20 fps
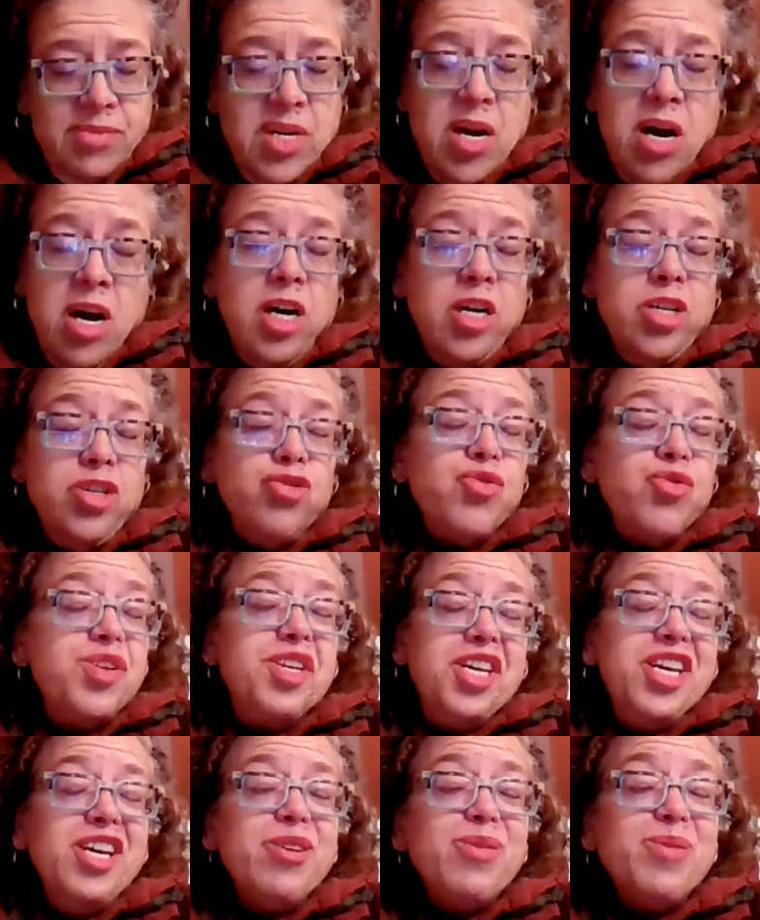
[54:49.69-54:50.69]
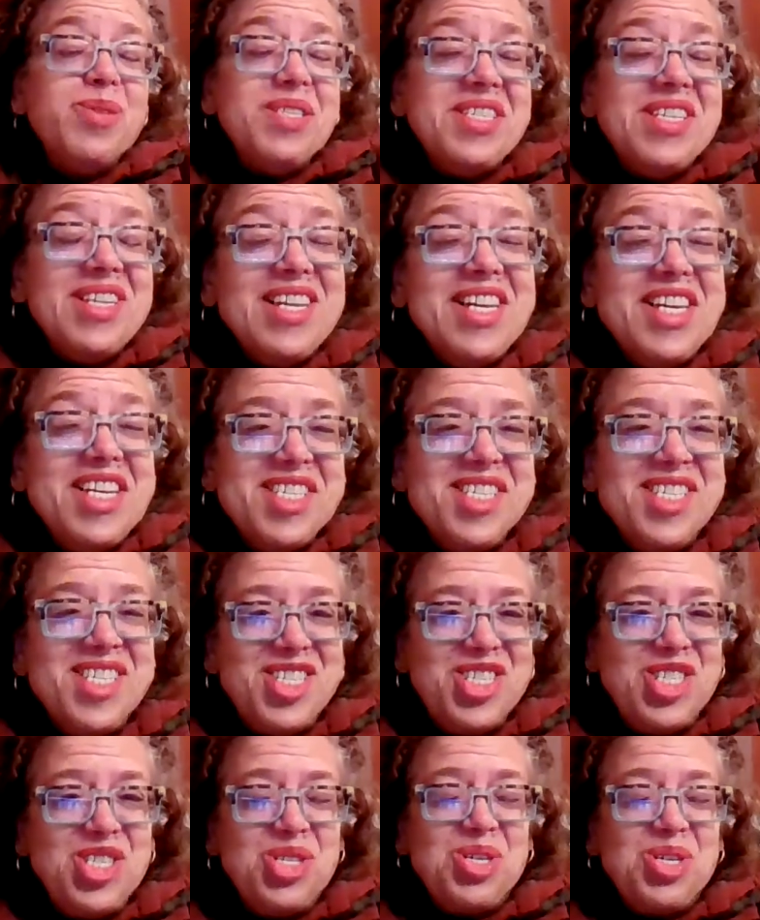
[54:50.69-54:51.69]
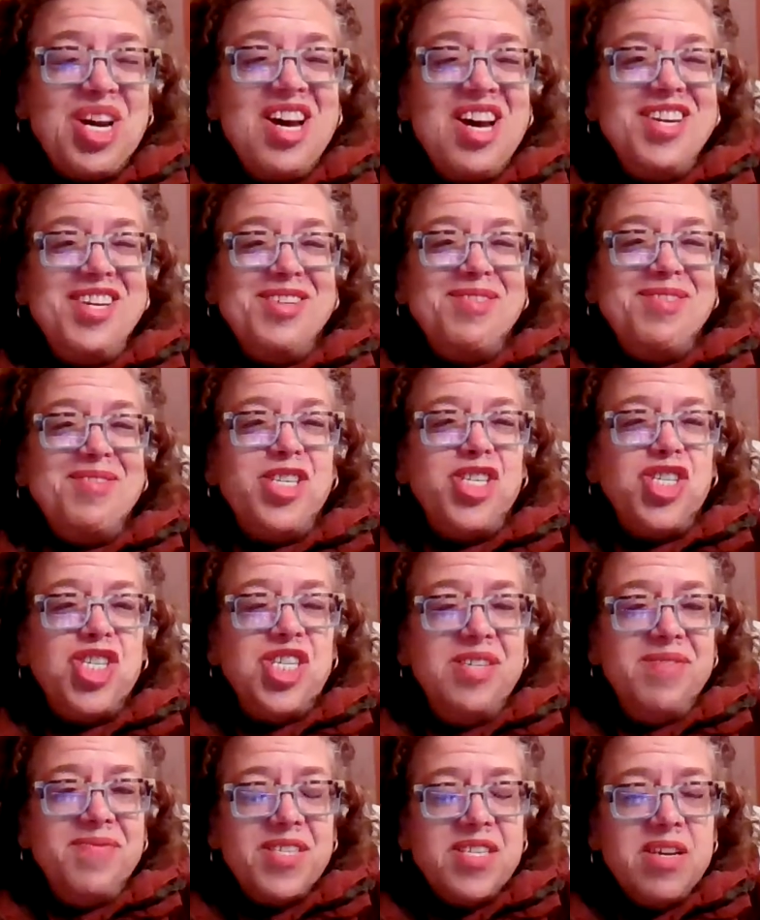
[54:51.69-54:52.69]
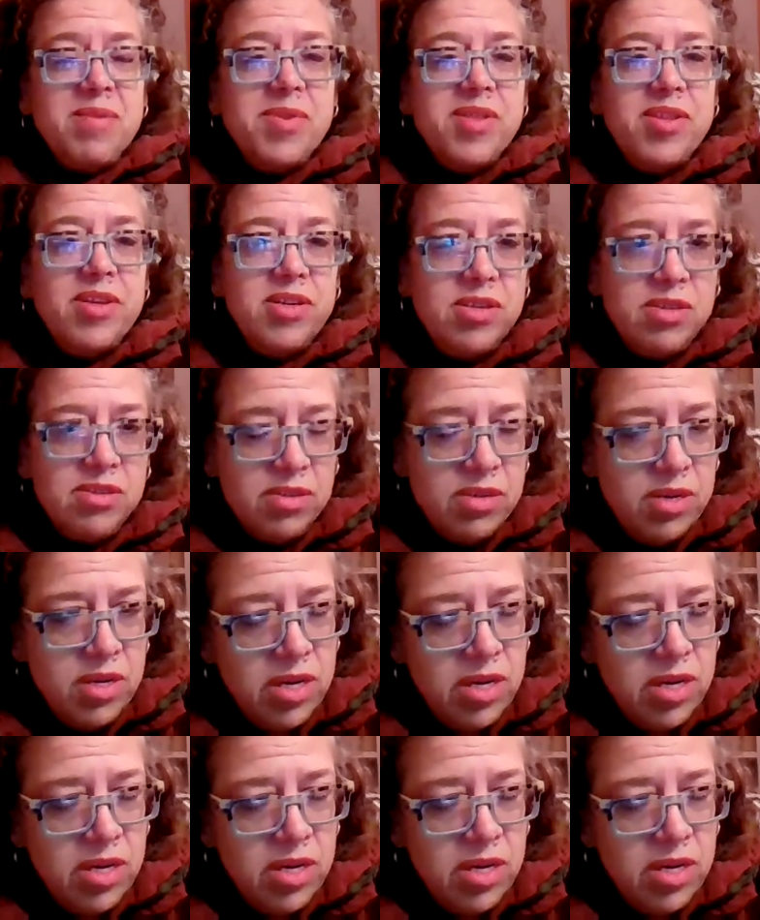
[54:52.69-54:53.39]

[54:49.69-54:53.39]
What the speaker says: 100 years at least to kind of achieve some of the